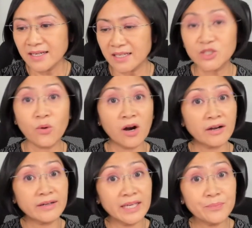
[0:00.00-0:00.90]
Uh, so
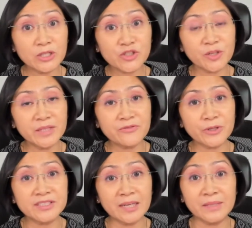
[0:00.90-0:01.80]
our import terminal,
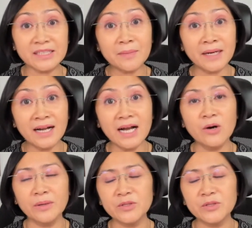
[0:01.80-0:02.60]
for example, in Tabangao,